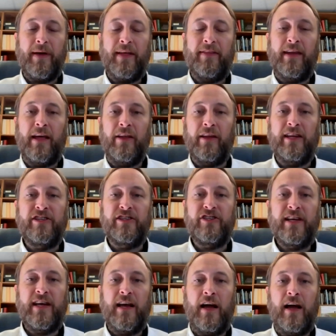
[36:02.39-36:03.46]
methodologies
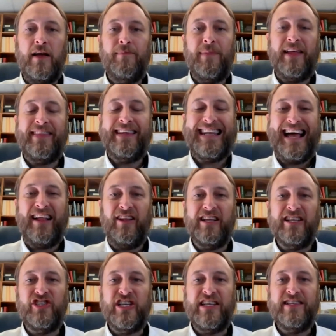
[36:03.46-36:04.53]
uh,
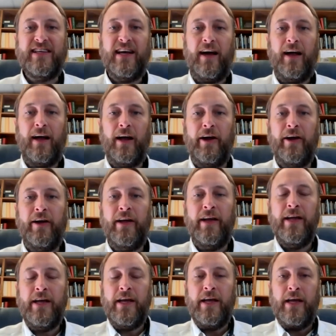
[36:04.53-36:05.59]
methodologies are,
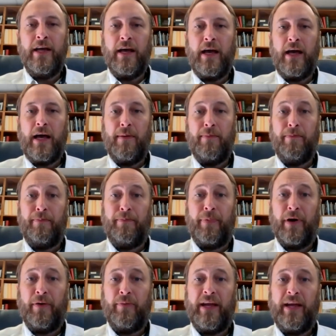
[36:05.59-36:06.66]
uh,
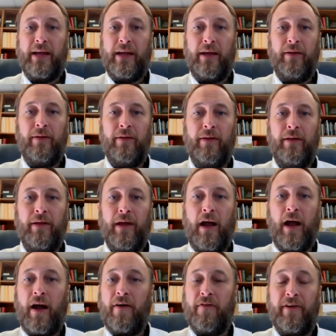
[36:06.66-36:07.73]
but we
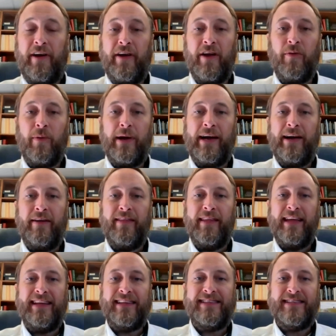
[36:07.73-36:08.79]
are very aware
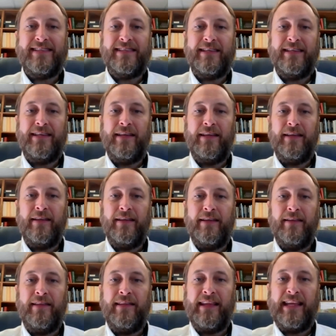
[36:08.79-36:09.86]
that
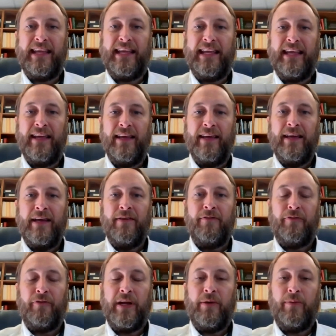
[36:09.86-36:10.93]
the
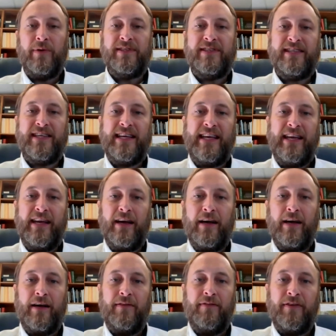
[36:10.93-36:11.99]
frequency
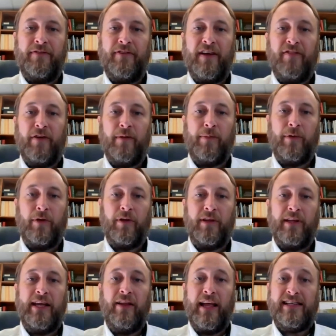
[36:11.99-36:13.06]
of a favorable
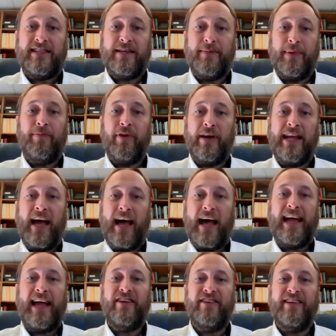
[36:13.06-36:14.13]
allele has to be pretty
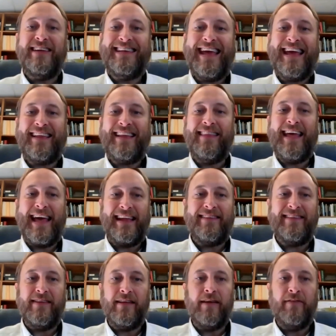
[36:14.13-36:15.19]
high to detect that
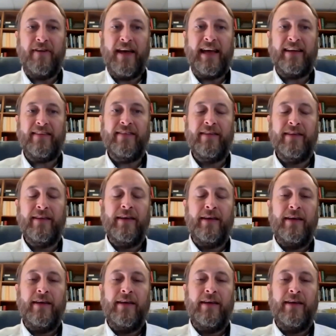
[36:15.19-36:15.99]
effect. Mm -hmm.